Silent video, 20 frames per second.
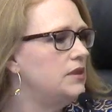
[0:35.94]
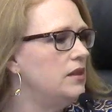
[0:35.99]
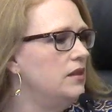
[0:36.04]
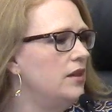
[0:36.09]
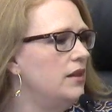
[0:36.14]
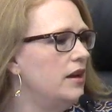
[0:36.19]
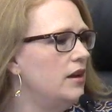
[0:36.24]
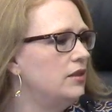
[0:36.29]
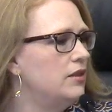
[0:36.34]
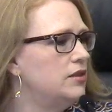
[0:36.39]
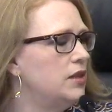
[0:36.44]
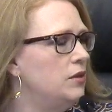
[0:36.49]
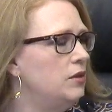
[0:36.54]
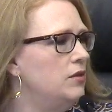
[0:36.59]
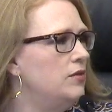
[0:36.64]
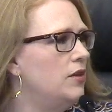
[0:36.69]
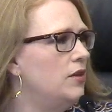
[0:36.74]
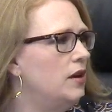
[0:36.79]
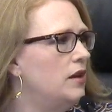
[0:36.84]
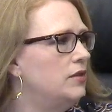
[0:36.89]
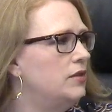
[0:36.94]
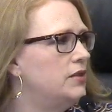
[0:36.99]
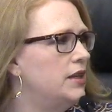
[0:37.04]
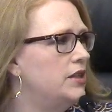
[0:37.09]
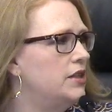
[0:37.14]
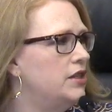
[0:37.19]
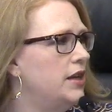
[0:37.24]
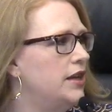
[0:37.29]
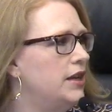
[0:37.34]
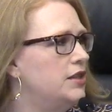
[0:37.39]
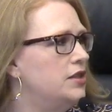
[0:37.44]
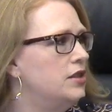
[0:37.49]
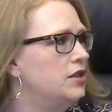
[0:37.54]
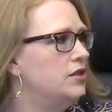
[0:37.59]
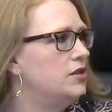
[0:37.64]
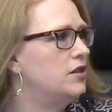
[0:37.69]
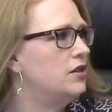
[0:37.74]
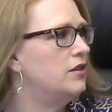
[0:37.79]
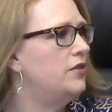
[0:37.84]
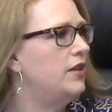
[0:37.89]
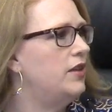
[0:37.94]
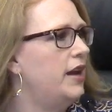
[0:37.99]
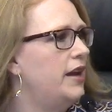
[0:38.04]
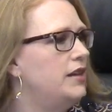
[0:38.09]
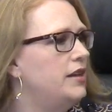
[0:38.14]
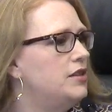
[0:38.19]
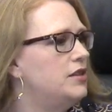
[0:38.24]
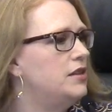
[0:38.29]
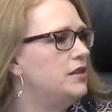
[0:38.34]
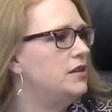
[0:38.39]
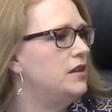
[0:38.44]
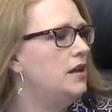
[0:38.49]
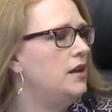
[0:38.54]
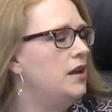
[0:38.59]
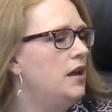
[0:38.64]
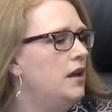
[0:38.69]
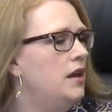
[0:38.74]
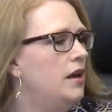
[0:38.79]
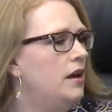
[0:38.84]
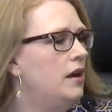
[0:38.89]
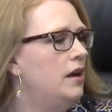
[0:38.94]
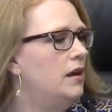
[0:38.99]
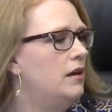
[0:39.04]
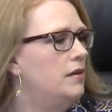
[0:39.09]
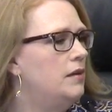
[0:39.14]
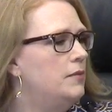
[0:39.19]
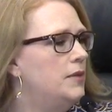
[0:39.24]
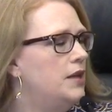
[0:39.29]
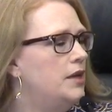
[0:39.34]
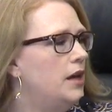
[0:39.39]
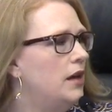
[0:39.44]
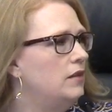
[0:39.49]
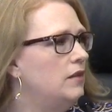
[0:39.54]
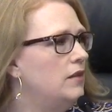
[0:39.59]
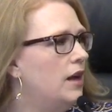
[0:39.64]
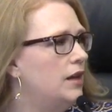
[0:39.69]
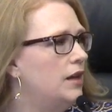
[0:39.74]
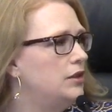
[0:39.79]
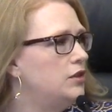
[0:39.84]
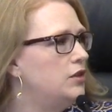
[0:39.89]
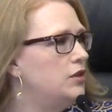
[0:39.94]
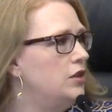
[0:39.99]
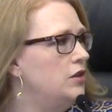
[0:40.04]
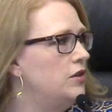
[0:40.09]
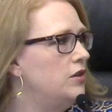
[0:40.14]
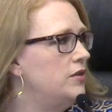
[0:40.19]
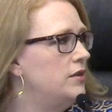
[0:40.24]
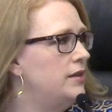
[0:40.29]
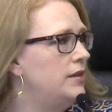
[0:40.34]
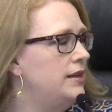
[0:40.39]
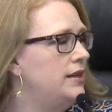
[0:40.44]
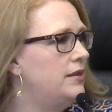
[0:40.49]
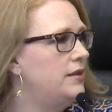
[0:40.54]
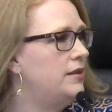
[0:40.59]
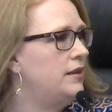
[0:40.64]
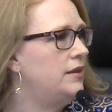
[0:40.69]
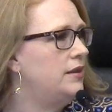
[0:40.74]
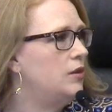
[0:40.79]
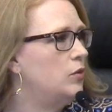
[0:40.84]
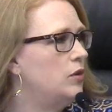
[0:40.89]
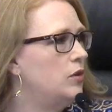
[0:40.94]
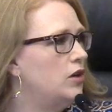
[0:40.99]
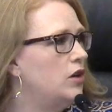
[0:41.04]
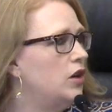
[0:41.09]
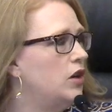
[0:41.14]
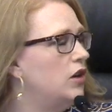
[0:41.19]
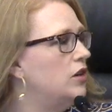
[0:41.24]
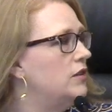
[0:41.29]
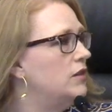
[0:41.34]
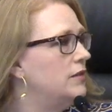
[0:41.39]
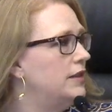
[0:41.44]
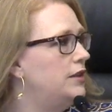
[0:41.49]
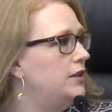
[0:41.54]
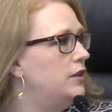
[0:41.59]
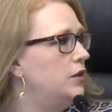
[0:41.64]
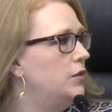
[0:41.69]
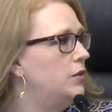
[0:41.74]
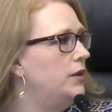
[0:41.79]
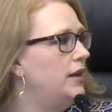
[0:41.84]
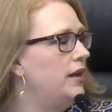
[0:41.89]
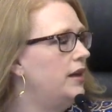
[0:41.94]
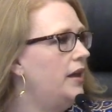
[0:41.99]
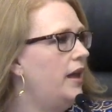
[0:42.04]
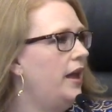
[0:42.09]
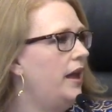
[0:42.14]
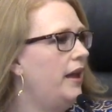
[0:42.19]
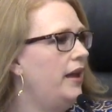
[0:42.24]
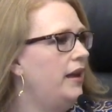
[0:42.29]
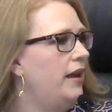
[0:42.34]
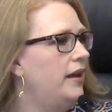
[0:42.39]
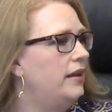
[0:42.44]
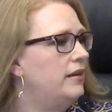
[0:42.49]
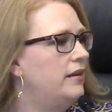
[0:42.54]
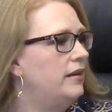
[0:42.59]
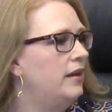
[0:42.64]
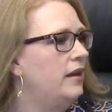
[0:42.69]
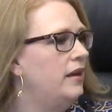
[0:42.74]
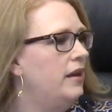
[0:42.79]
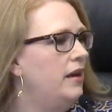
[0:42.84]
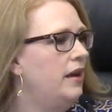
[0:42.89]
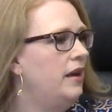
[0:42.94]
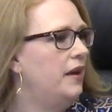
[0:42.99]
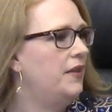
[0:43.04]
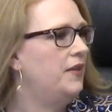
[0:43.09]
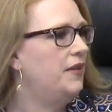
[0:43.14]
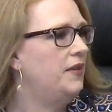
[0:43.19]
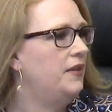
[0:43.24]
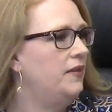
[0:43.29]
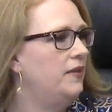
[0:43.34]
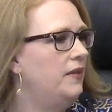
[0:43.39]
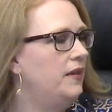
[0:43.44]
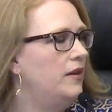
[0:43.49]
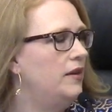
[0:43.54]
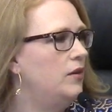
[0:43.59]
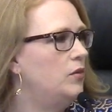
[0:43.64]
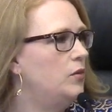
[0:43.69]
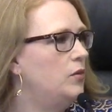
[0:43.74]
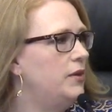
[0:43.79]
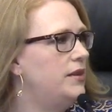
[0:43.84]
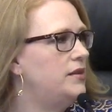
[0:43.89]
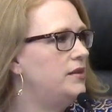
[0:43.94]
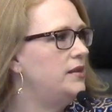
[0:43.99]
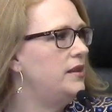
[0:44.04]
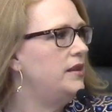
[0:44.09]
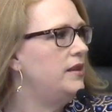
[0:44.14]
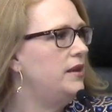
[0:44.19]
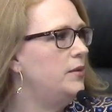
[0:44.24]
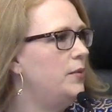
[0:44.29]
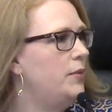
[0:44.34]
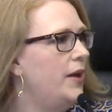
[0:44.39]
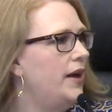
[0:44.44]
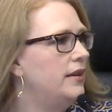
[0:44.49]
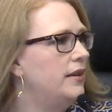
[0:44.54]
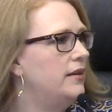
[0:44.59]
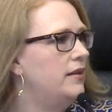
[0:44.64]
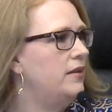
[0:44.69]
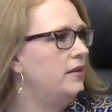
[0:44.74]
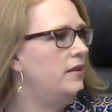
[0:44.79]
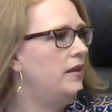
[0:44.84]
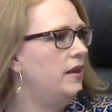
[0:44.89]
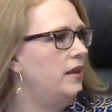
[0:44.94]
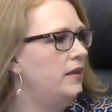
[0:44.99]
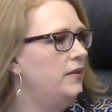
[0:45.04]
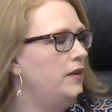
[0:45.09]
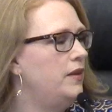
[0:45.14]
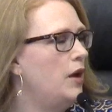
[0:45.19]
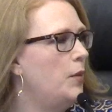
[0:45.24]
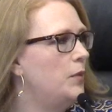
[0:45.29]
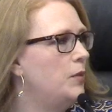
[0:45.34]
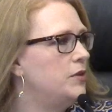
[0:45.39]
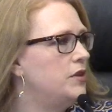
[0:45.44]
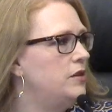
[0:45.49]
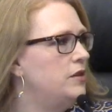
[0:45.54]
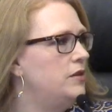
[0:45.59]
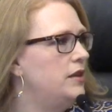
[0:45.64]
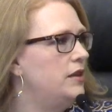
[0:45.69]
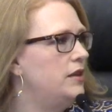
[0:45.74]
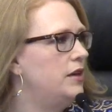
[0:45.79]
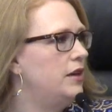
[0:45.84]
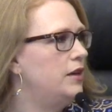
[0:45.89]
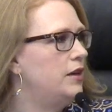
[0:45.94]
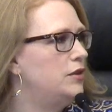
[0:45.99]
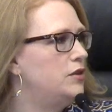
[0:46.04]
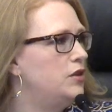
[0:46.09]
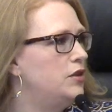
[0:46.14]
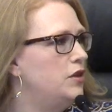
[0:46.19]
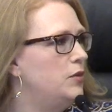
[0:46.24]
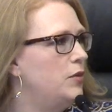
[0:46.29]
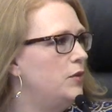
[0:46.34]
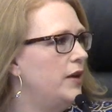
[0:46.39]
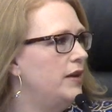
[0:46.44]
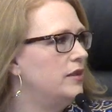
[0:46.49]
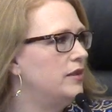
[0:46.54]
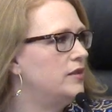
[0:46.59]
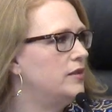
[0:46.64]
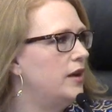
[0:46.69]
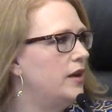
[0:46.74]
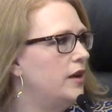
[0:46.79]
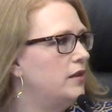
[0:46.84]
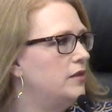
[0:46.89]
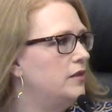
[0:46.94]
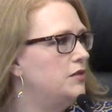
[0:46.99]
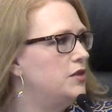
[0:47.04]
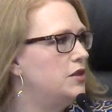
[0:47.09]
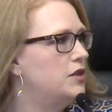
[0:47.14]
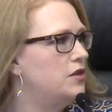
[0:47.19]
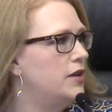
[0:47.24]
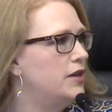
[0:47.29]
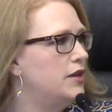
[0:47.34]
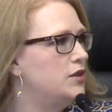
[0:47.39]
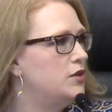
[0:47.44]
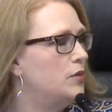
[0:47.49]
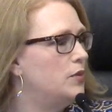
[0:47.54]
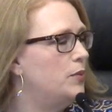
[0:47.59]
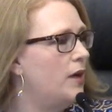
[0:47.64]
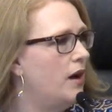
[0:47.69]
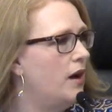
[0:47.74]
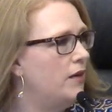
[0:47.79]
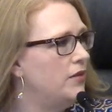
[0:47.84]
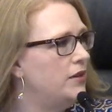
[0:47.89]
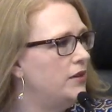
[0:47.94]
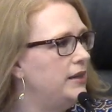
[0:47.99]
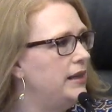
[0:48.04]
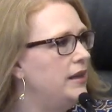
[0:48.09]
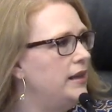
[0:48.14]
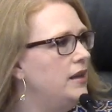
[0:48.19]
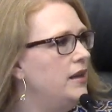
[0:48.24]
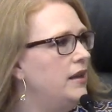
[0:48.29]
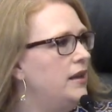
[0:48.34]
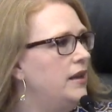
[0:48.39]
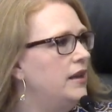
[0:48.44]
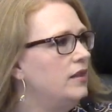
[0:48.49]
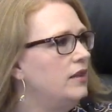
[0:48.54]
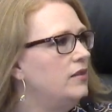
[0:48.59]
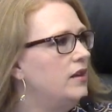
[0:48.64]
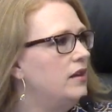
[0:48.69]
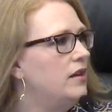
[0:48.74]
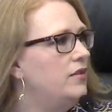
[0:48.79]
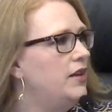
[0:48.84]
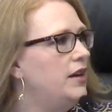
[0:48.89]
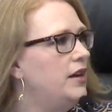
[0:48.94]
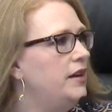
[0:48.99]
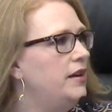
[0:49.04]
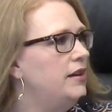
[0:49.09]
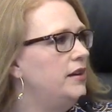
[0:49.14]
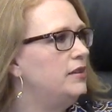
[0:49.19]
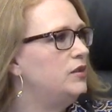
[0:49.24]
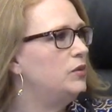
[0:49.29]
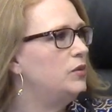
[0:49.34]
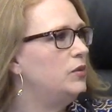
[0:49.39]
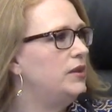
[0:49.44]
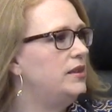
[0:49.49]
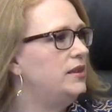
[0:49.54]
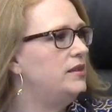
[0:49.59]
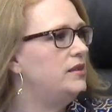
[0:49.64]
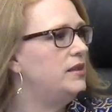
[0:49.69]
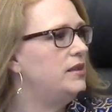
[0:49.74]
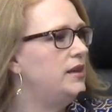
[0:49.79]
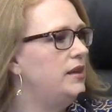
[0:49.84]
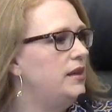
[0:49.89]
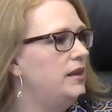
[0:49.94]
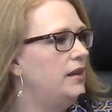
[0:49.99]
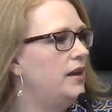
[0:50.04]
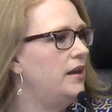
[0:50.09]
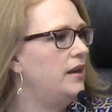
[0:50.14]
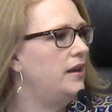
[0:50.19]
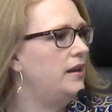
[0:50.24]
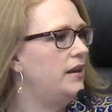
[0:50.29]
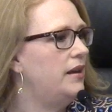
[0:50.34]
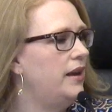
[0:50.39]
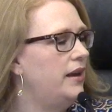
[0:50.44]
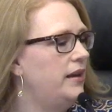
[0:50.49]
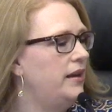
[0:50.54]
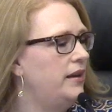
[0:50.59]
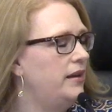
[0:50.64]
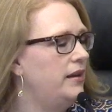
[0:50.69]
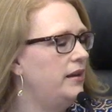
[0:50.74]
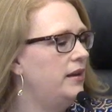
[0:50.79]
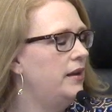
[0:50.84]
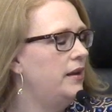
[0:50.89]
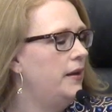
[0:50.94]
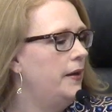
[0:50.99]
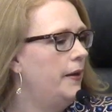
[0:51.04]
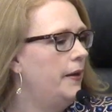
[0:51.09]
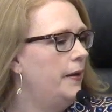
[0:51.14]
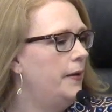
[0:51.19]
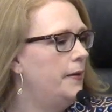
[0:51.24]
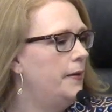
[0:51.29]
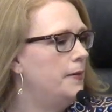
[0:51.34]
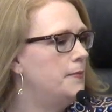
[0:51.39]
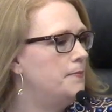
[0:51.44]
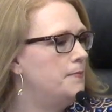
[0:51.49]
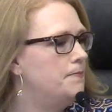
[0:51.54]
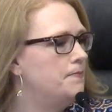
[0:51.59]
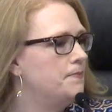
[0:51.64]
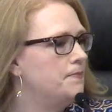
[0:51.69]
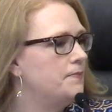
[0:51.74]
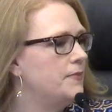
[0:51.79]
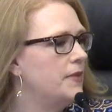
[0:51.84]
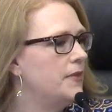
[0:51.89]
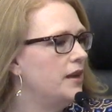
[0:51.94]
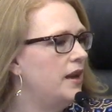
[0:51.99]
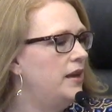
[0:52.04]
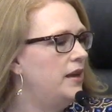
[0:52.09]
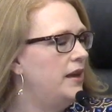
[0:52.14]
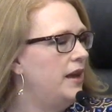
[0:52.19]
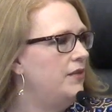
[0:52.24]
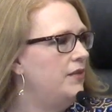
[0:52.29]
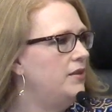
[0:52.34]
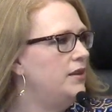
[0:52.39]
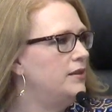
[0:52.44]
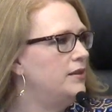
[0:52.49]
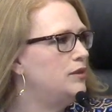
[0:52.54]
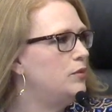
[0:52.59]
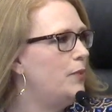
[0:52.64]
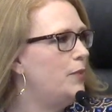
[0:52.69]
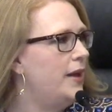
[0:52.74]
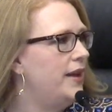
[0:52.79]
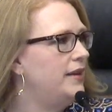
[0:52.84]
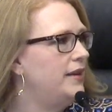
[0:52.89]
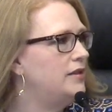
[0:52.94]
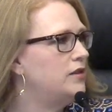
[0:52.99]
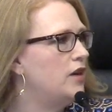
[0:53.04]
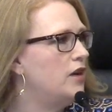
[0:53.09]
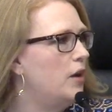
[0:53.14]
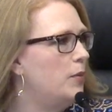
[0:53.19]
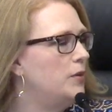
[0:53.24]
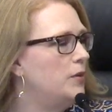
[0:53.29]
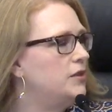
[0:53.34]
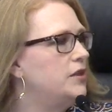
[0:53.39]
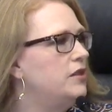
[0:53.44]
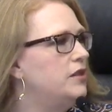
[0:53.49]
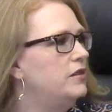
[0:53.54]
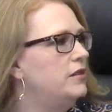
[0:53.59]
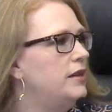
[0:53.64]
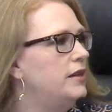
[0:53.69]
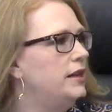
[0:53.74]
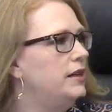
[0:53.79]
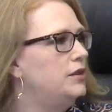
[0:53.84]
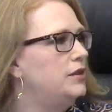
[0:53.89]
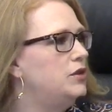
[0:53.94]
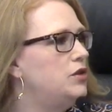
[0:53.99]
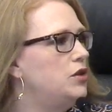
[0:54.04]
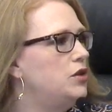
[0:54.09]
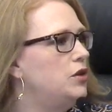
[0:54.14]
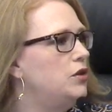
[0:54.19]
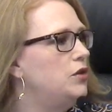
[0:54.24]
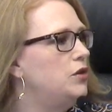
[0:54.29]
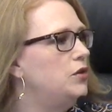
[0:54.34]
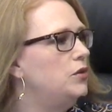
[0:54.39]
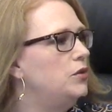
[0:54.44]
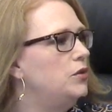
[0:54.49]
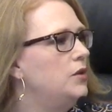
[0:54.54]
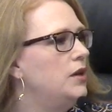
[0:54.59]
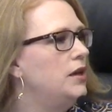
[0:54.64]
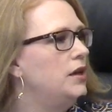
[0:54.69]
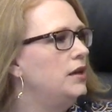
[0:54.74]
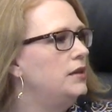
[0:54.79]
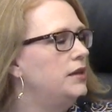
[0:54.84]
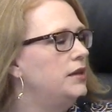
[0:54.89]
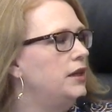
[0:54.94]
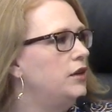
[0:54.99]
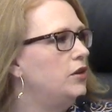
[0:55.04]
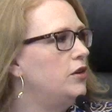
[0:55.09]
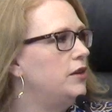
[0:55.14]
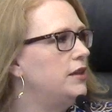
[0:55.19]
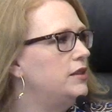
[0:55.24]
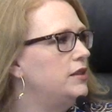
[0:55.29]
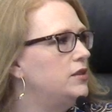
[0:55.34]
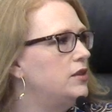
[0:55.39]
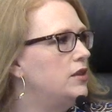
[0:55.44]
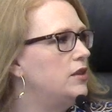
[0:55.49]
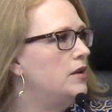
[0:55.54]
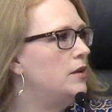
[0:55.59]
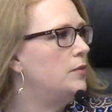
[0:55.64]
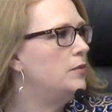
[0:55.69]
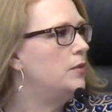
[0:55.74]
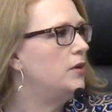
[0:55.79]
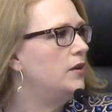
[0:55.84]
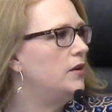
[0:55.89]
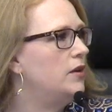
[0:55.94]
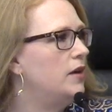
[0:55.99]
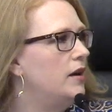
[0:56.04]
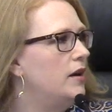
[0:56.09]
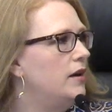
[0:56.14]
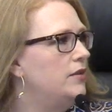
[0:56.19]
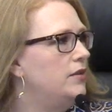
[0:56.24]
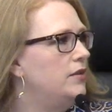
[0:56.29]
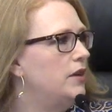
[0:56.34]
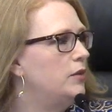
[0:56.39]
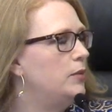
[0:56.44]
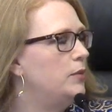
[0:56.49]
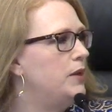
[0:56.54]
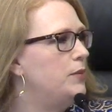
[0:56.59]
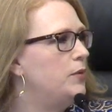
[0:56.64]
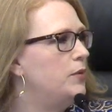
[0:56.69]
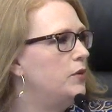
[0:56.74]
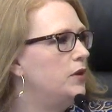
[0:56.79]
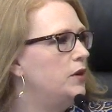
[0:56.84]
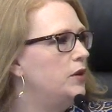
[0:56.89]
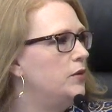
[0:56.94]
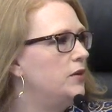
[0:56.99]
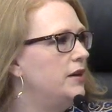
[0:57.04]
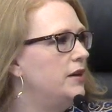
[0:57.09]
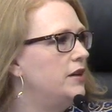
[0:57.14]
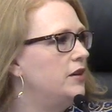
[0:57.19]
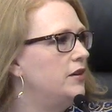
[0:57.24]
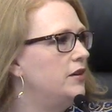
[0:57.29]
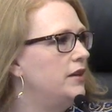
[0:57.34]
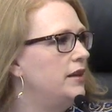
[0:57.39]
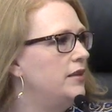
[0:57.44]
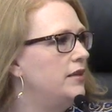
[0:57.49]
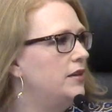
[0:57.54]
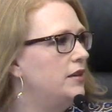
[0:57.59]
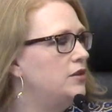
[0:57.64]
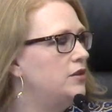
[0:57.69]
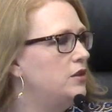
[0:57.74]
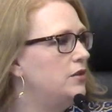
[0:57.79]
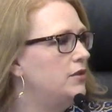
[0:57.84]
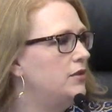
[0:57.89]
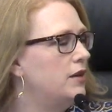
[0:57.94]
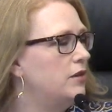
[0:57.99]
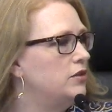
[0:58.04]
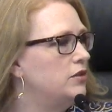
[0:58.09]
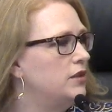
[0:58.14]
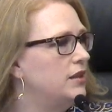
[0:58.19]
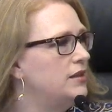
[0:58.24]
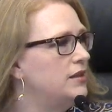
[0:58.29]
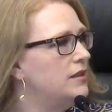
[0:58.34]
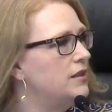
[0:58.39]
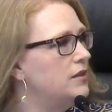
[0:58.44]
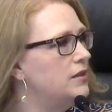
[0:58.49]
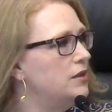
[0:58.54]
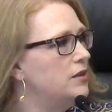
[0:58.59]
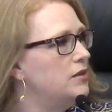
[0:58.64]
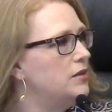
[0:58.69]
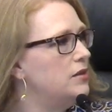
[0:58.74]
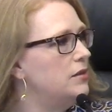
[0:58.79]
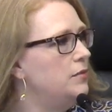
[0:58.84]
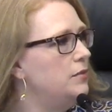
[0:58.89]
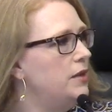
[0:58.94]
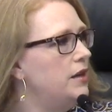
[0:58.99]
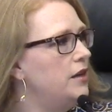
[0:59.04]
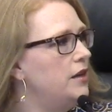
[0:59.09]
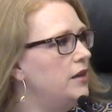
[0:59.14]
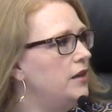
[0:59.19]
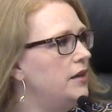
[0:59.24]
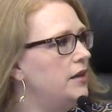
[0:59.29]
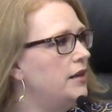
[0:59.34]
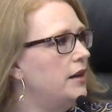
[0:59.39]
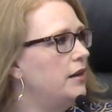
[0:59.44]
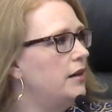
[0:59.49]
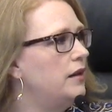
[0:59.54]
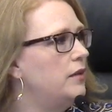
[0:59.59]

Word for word: that also involves education certification um, a lot sooner than anything that we're currently doing. And I think that we see the impact and, and, the opportunity there to break the cycle of generational poverty. In a lot of areas, we see a, a um, an evidence-based opportunity to decrease the number of young people who are entering the juvenile justice system here in our